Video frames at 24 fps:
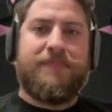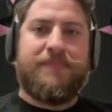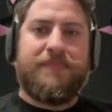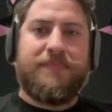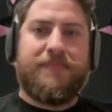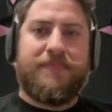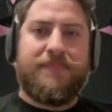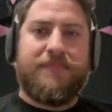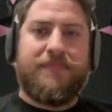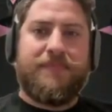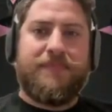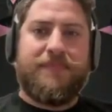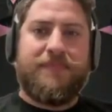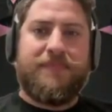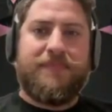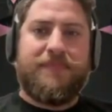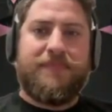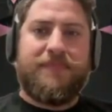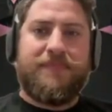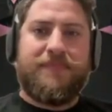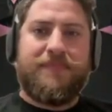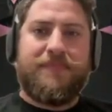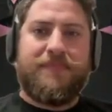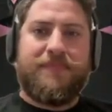
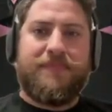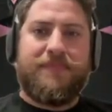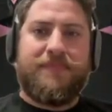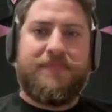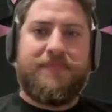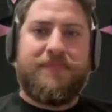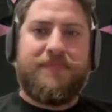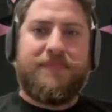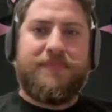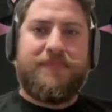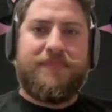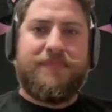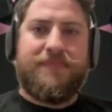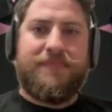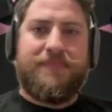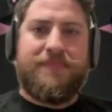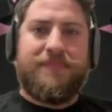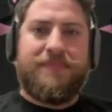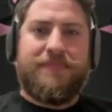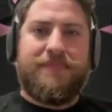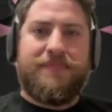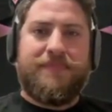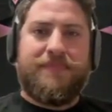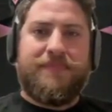
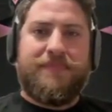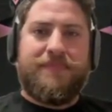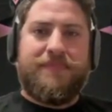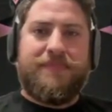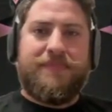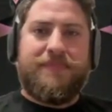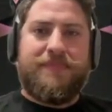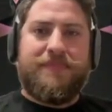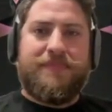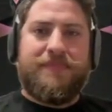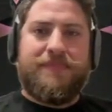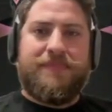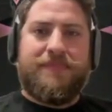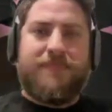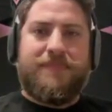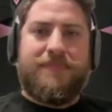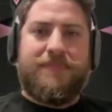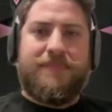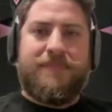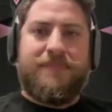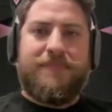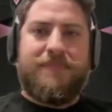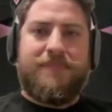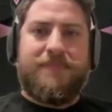
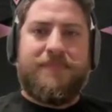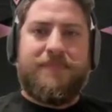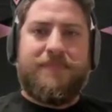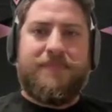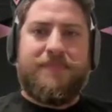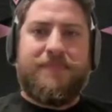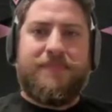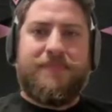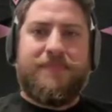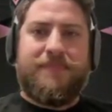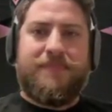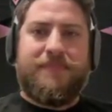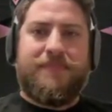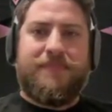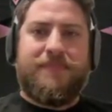This person isn't speaking.